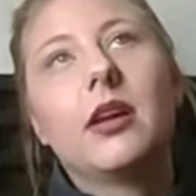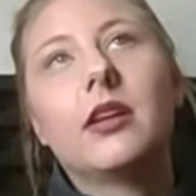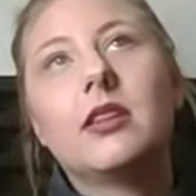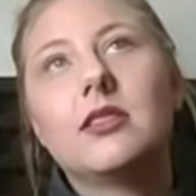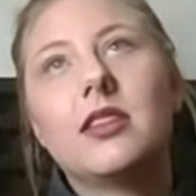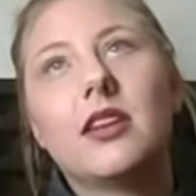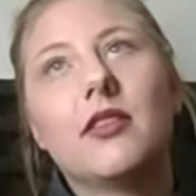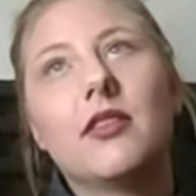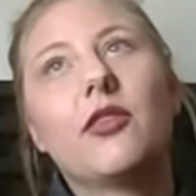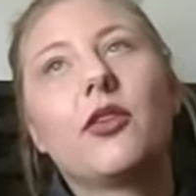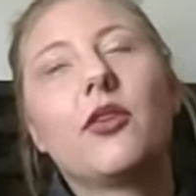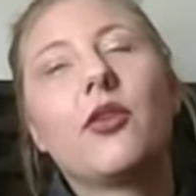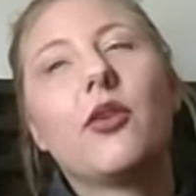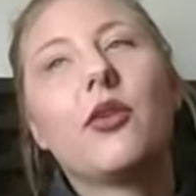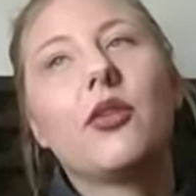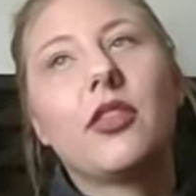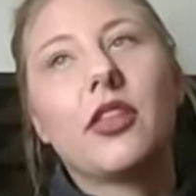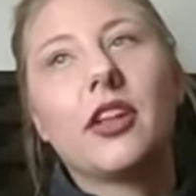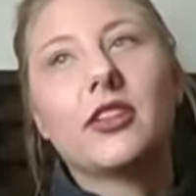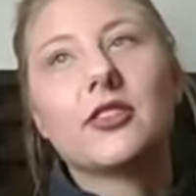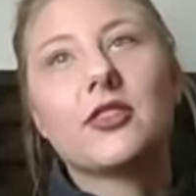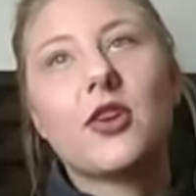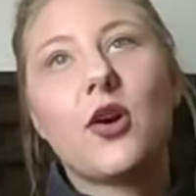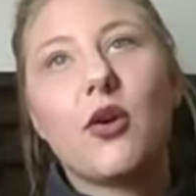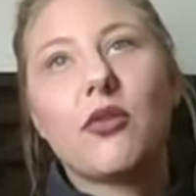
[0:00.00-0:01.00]
difficult
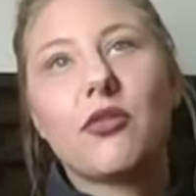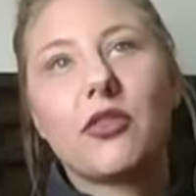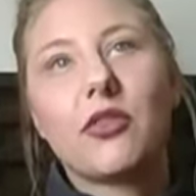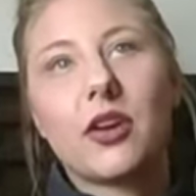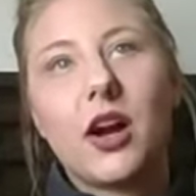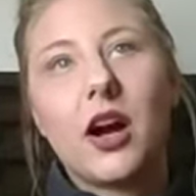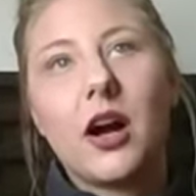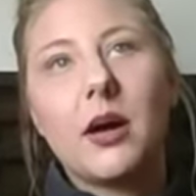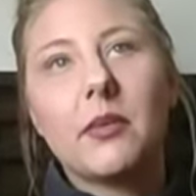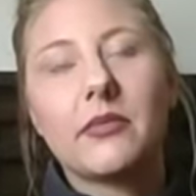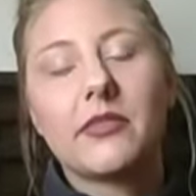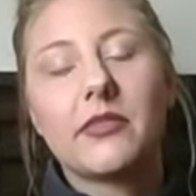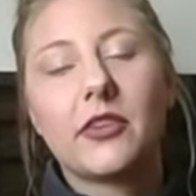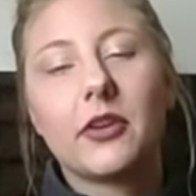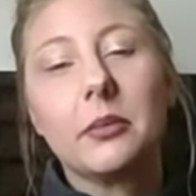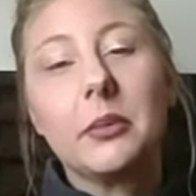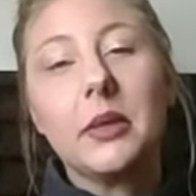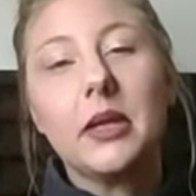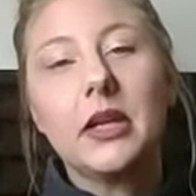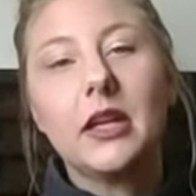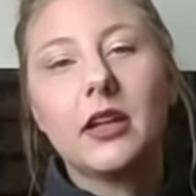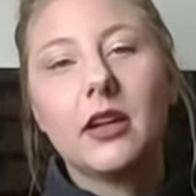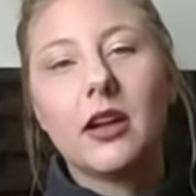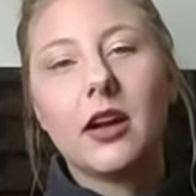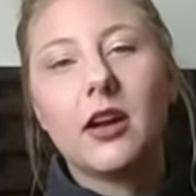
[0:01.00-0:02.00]
thing to overcome for
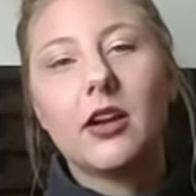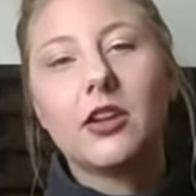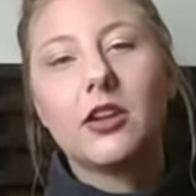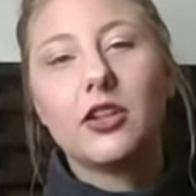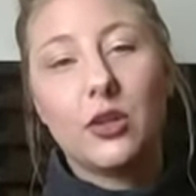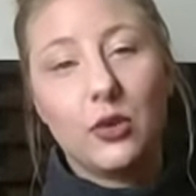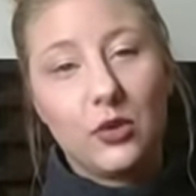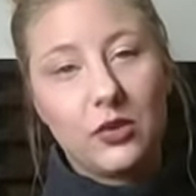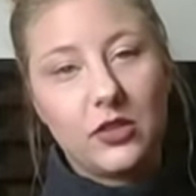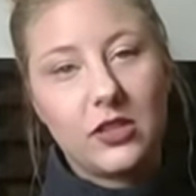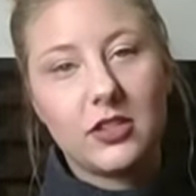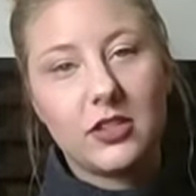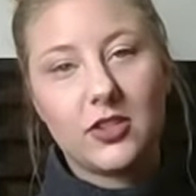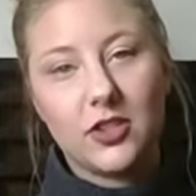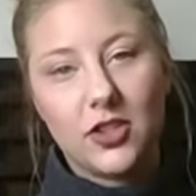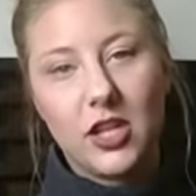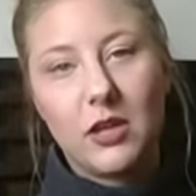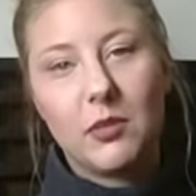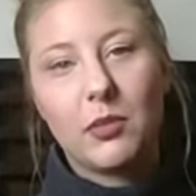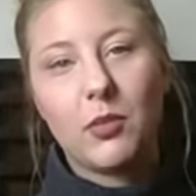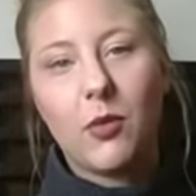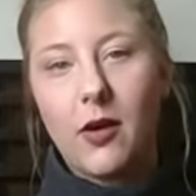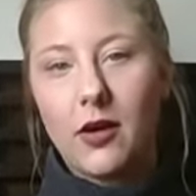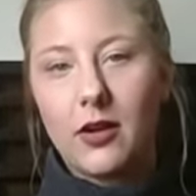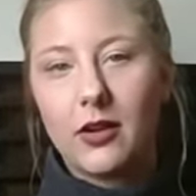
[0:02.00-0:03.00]
me using
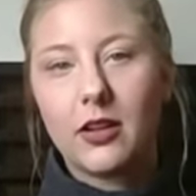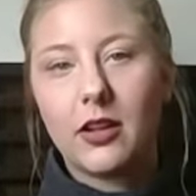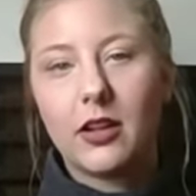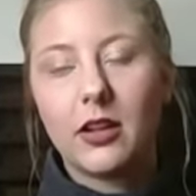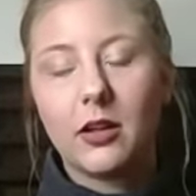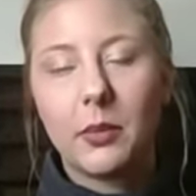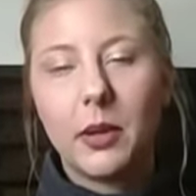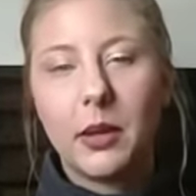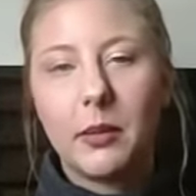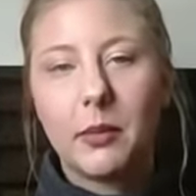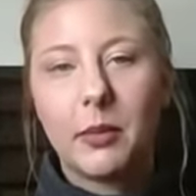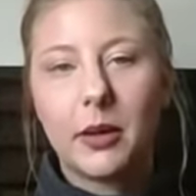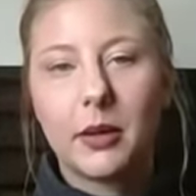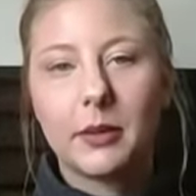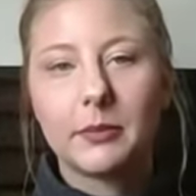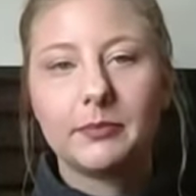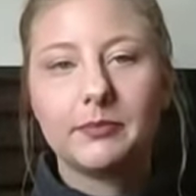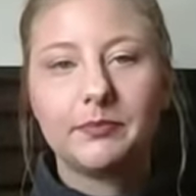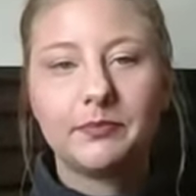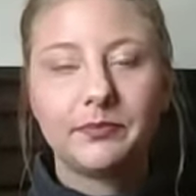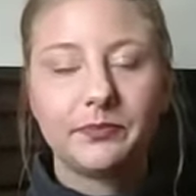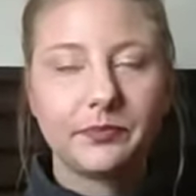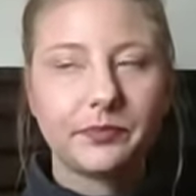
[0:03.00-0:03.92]
cheap watercolor paper.